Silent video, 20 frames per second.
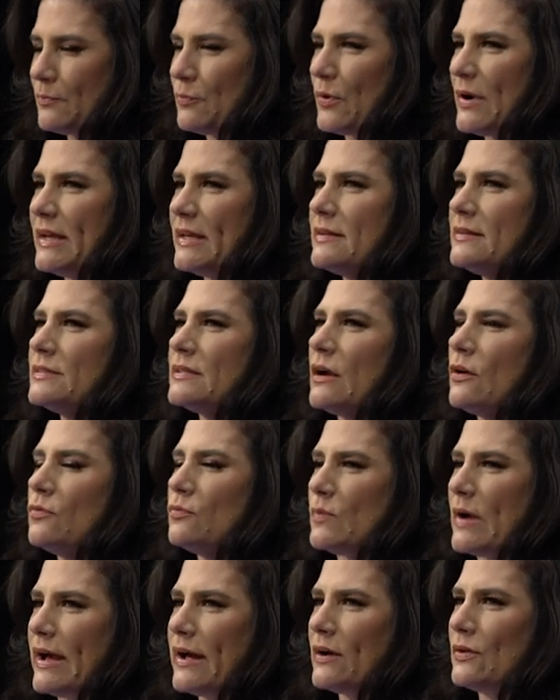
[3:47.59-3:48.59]
bring us
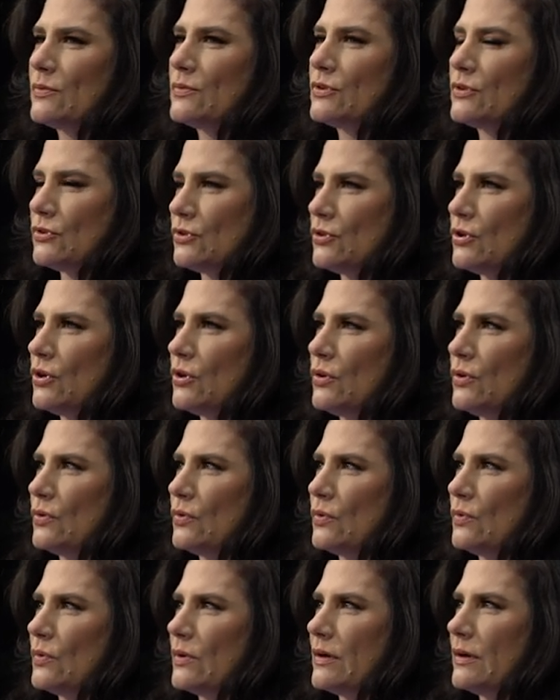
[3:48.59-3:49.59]
around
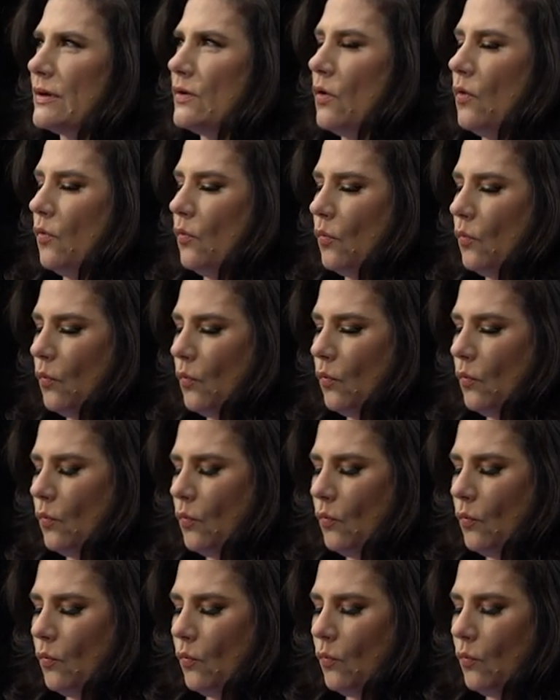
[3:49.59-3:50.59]
to
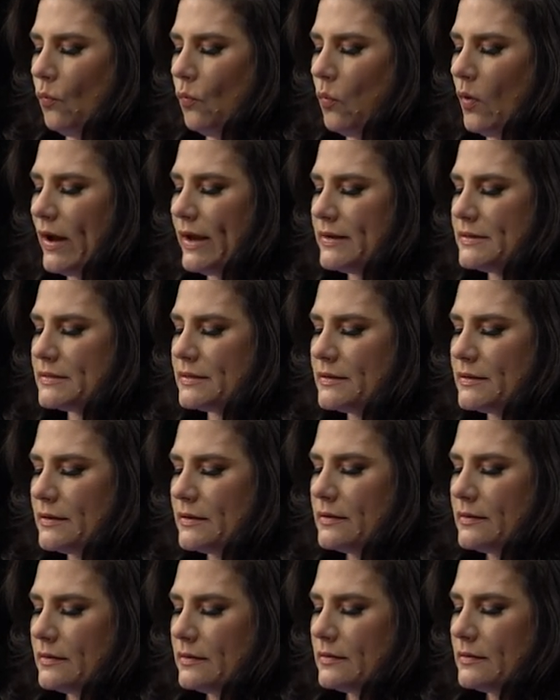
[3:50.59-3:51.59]
what
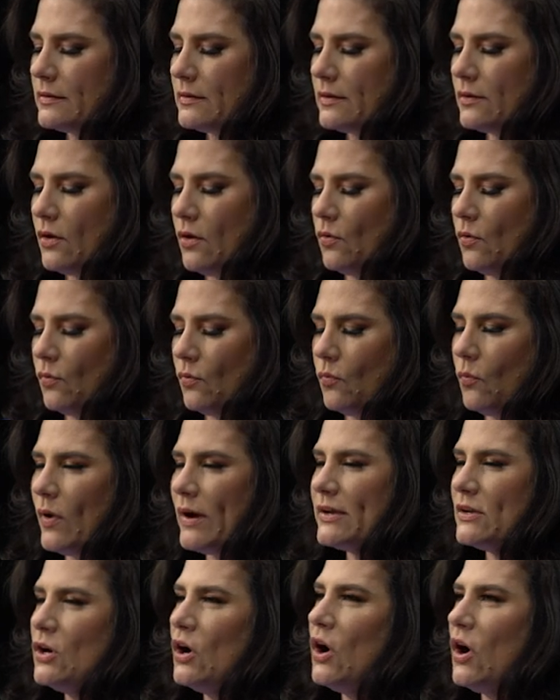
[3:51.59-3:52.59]

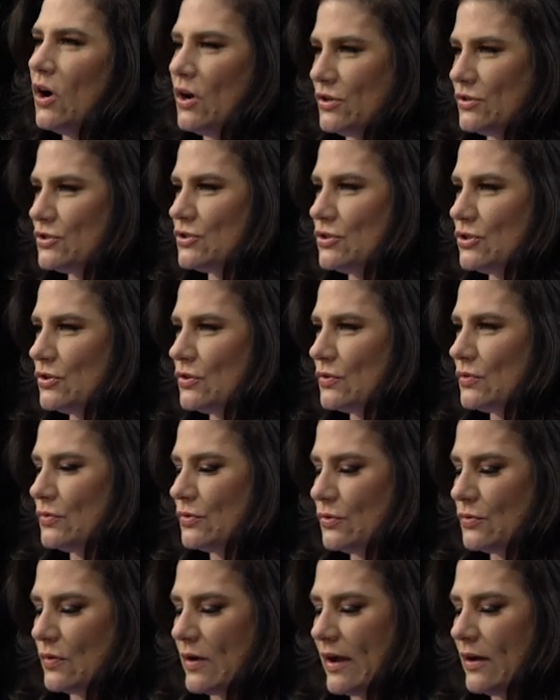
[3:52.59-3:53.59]
caused you
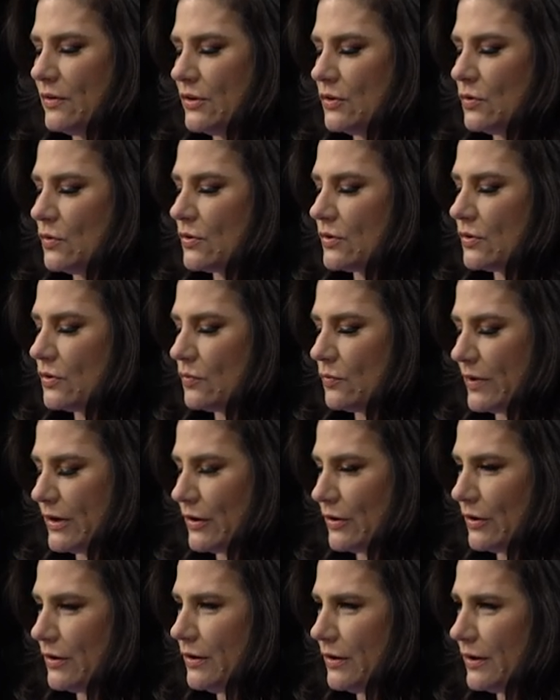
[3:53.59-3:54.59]
throughout your
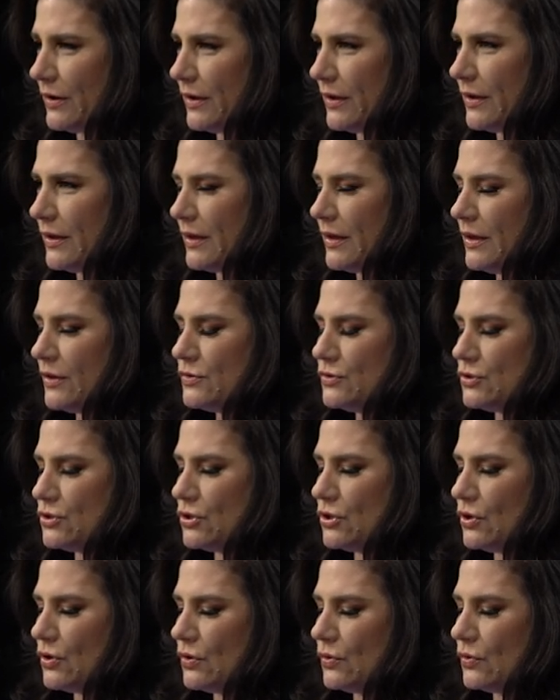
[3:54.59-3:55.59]
career
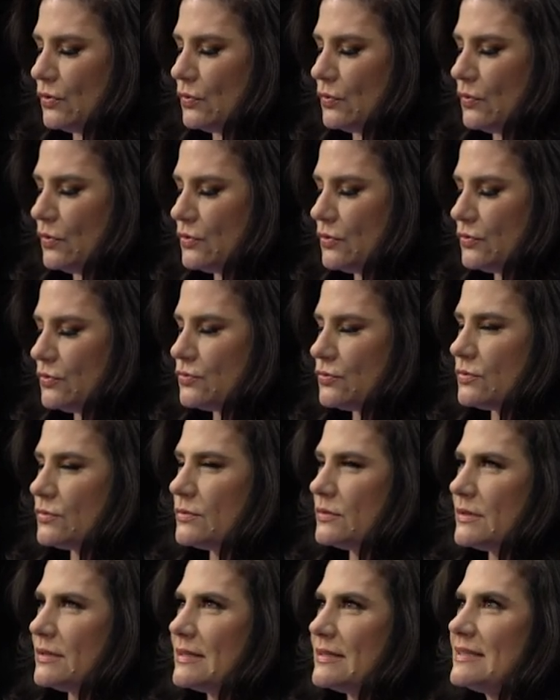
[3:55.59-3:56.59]
to
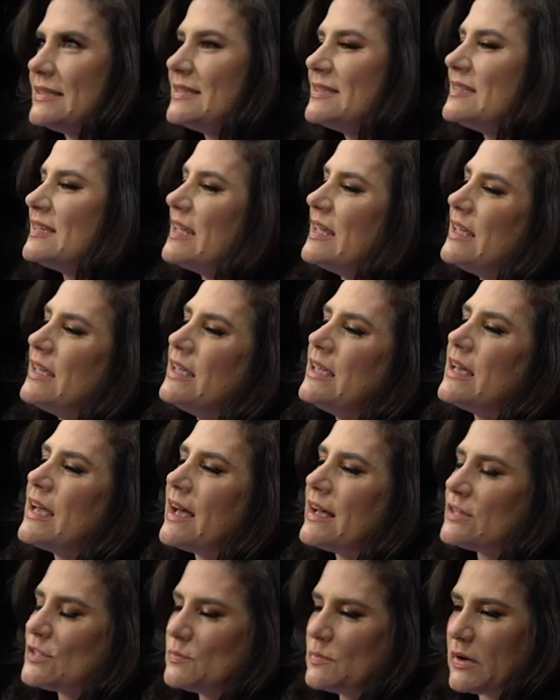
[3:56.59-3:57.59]
see
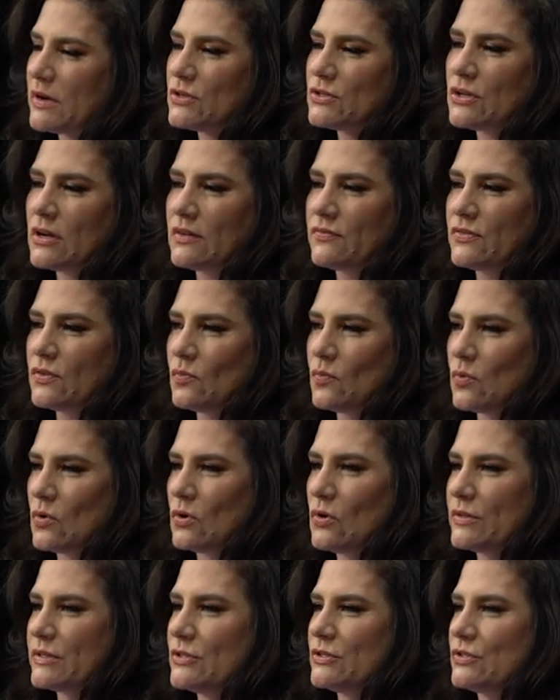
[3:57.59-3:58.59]
as much of the
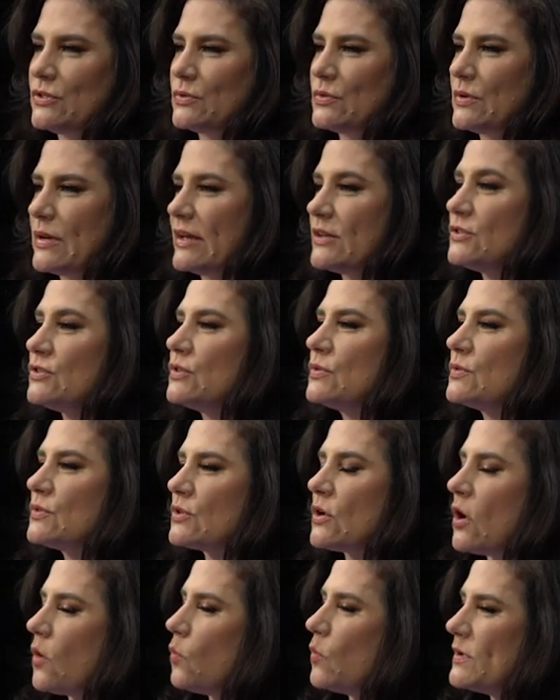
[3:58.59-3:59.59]
world as you
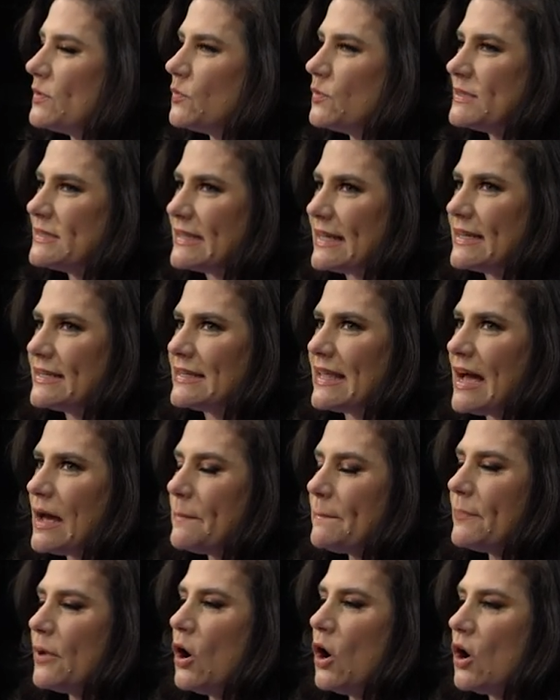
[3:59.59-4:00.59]
saw. Is
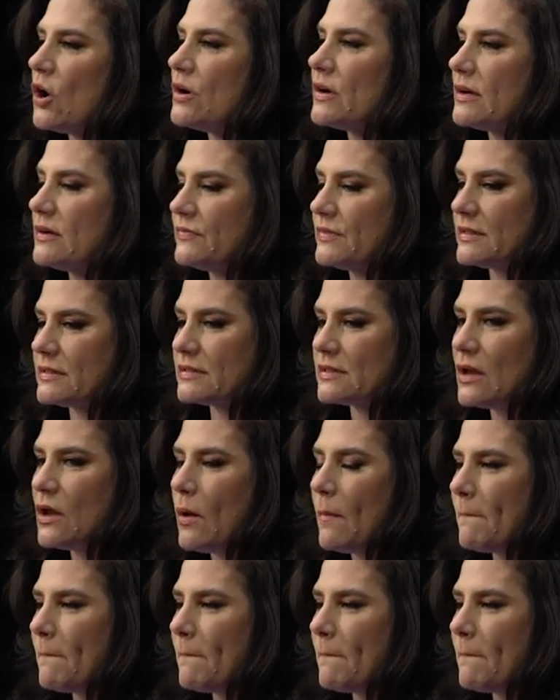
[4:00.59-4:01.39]
that part of this